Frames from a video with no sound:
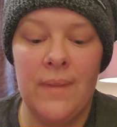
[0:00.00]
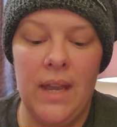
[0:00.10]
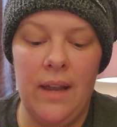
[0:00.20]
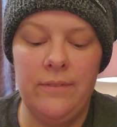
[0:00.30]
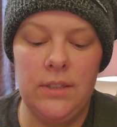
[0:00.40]

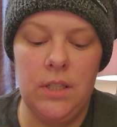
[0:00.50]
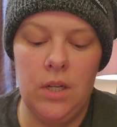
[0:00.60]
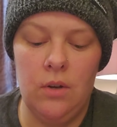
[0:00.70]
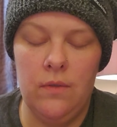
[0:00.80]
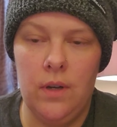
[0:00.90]
after the
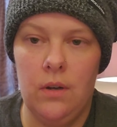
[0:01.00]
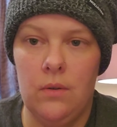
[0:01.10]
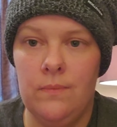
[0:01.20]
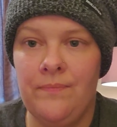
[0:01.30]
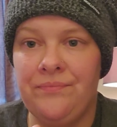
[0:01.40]

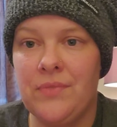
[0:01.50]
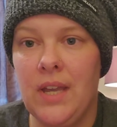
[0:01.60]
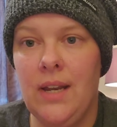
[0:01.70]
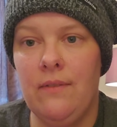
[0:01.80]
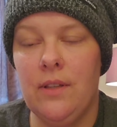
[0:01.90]
Novo
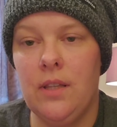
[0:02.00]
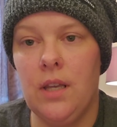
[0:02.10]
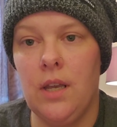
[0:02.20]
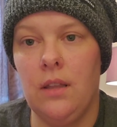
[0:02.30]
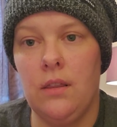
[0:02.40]
and
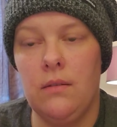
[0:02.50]
everything,